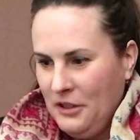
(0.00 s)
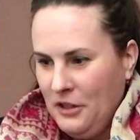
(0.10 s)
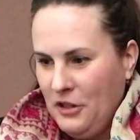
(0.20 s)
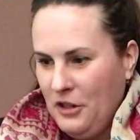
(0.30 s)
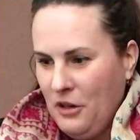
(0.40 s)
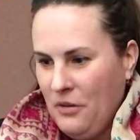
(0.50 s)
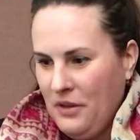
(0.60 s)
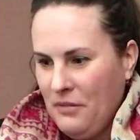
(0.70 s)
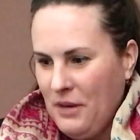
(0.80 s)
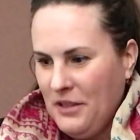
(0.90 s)
No
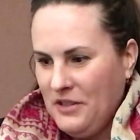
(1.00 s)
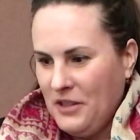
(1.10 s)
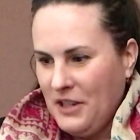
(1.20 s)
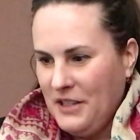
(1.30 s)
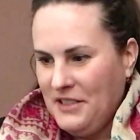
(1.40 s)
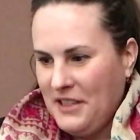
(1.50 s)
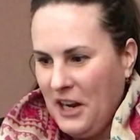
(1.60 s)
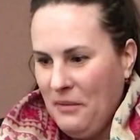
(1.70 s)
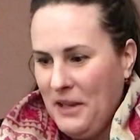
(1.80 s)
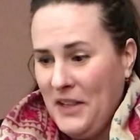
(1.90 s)
other monster can
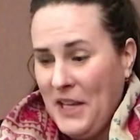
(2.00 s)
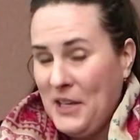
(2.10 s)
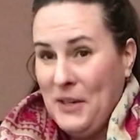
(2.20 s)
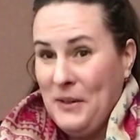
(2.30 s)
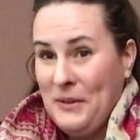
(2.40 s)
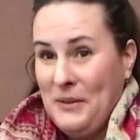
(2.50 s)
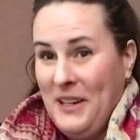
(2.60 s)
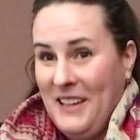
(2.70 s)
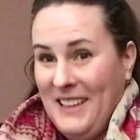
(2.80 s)
scare me like you,